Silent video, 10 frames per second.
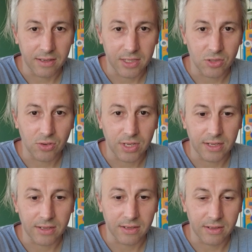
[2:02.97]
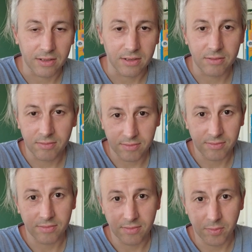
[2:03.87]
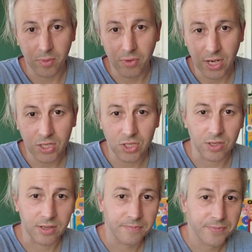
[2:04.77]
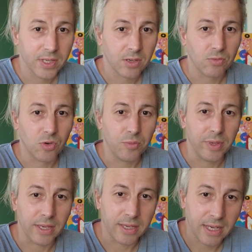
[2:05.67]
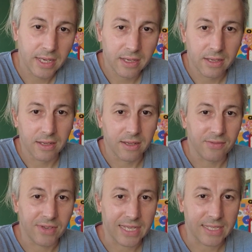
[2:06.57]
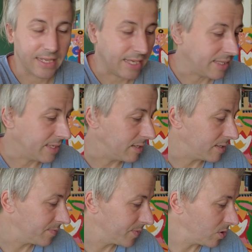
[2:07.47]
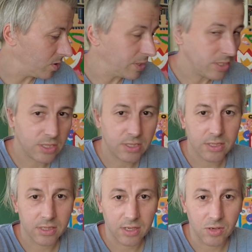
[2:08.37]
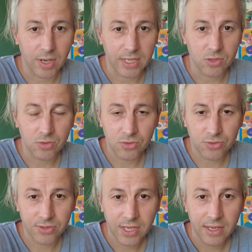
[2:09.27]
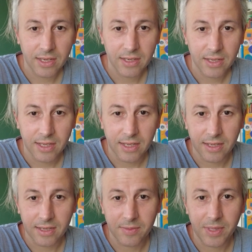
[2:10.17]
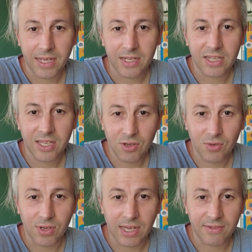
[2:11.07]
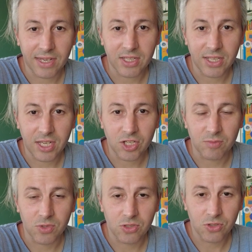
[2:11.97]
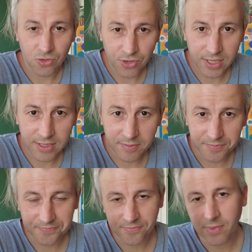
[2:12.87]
Estonian population will be vaccinated. So it is quite good. There is still a vaccination tourism.